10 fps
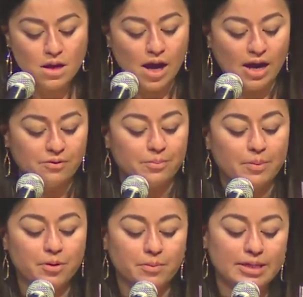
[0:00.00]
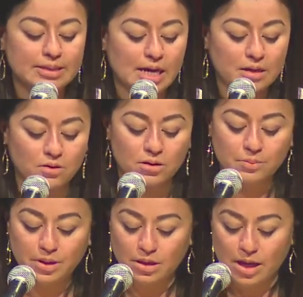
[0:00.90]
I remember my dad only
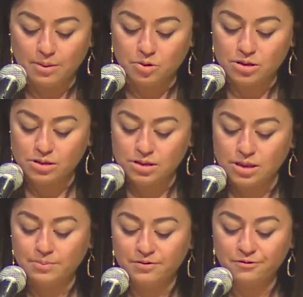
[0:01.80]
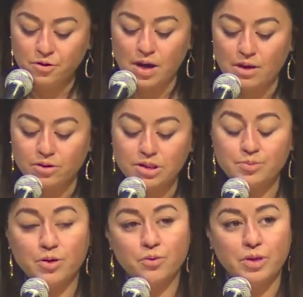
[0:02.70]
being able to sleep a few hours
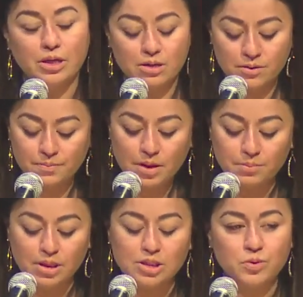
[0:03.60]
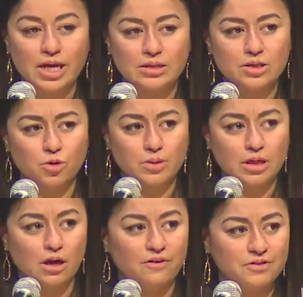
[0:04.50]
per week because we had so many
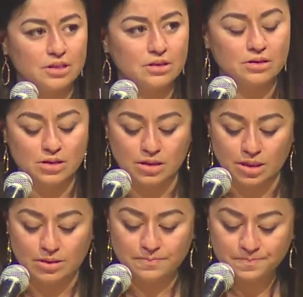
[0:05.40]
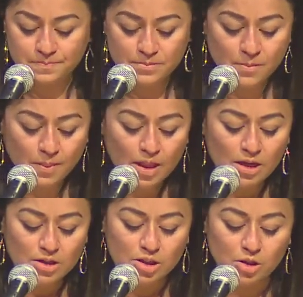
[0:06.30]
offices to clean.
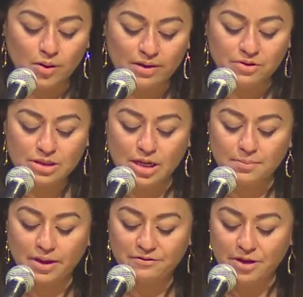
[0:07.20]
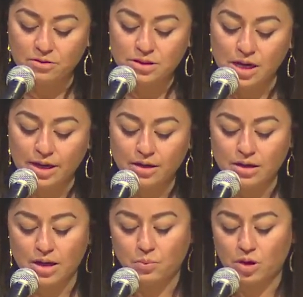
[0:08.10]
So every time I felt tired
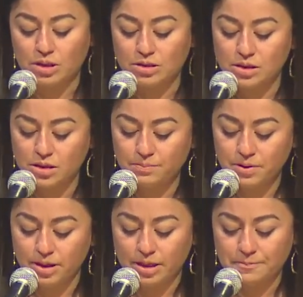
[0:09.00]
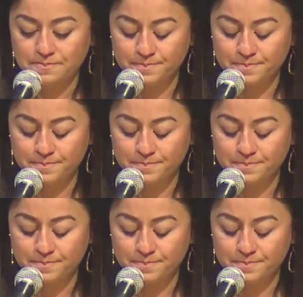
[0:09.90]
and wanting to complain,